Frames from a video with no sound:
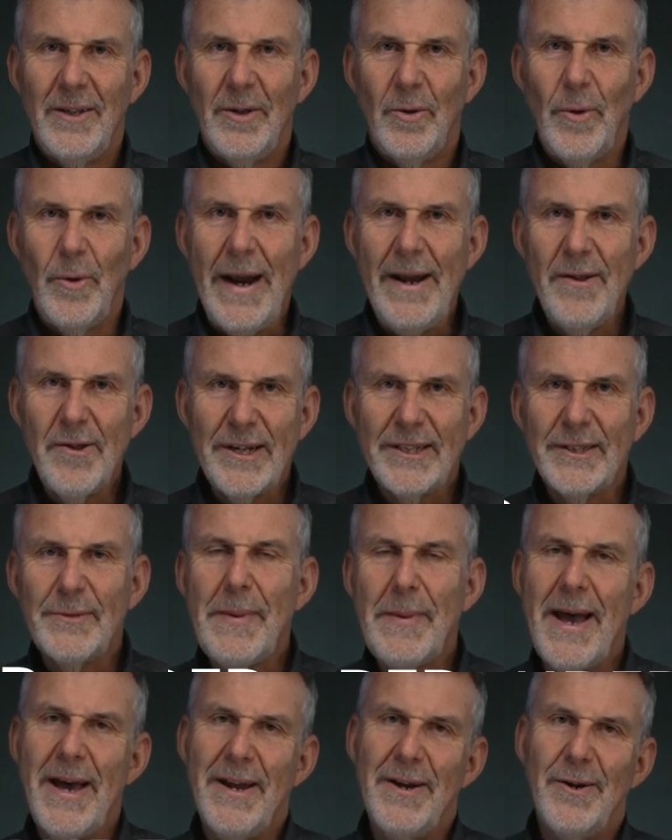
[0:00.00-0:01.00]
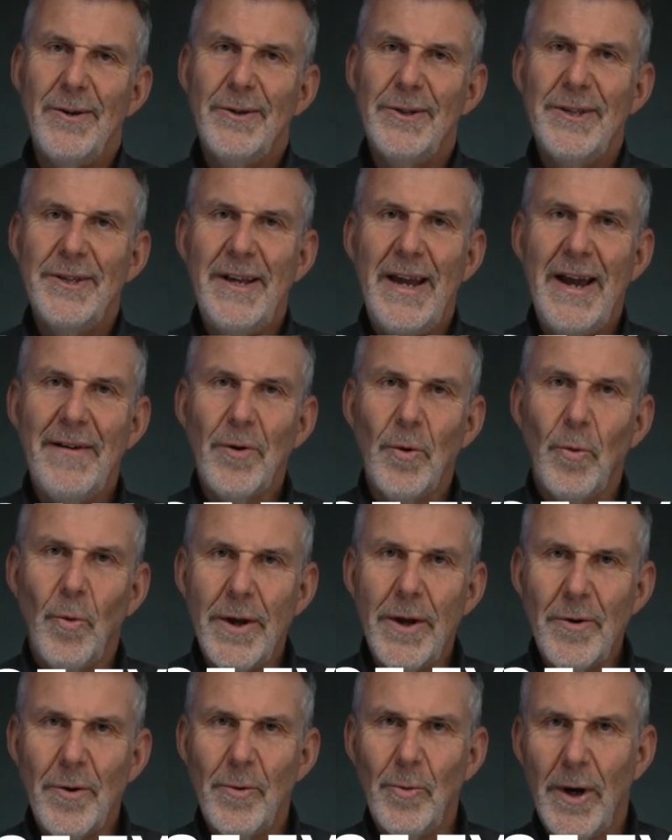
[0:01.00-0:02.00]
Range expanders. Ever
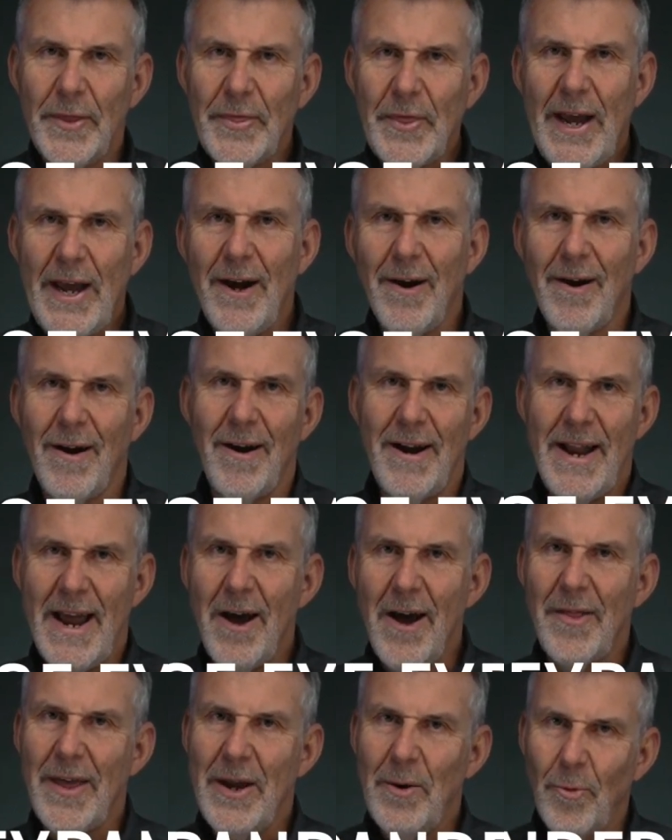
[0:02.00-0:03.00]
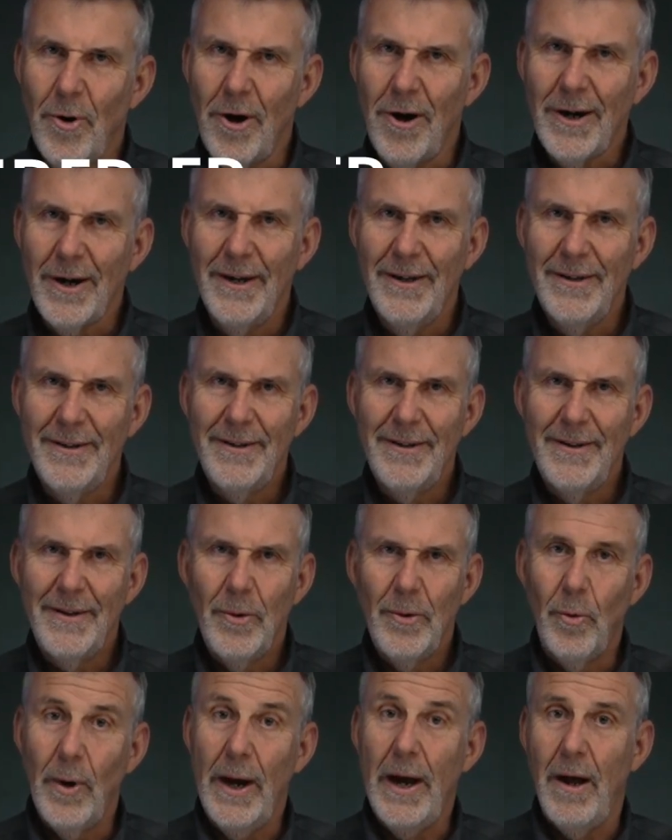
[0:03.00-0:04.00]
wondered what they are and how they work?
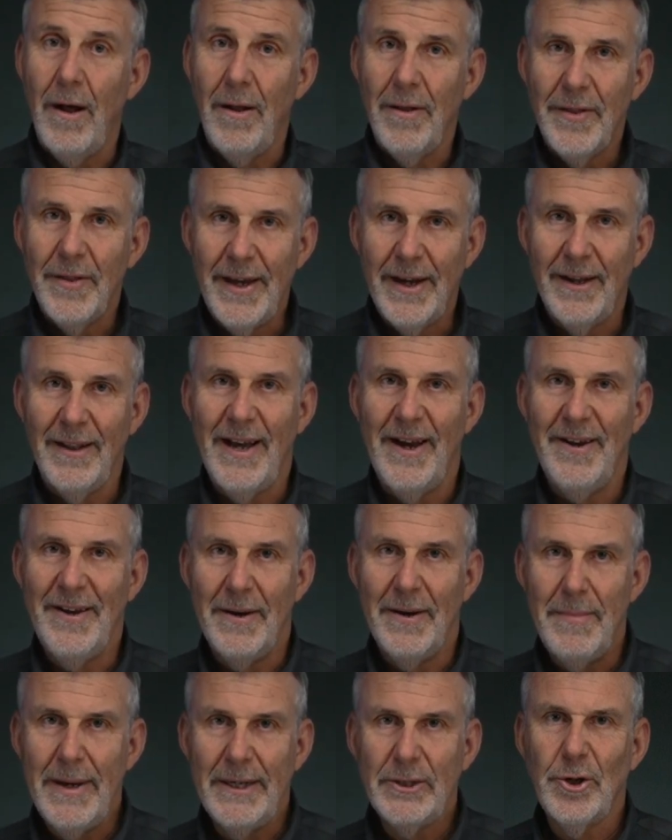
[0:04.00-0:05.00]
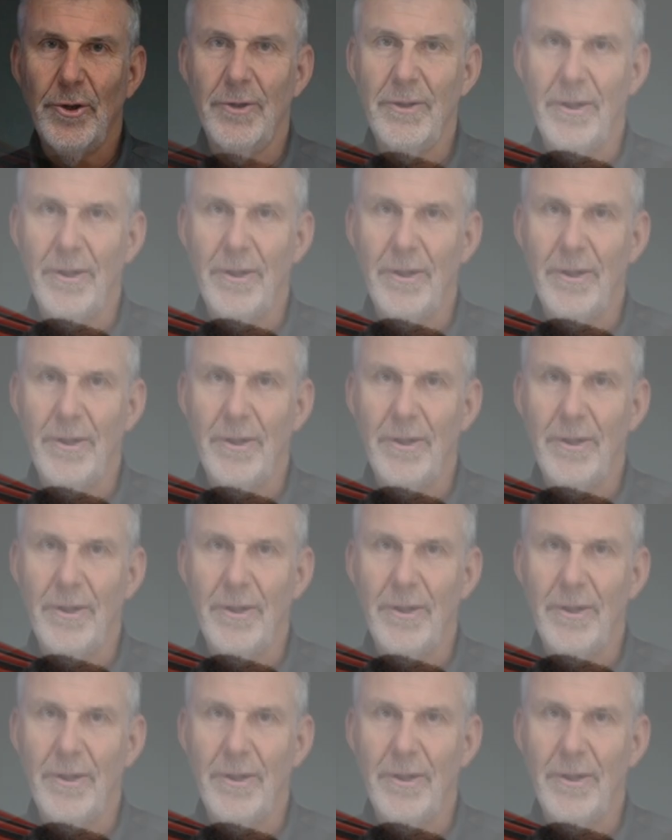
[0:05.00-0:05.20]
Well, they allow you to measure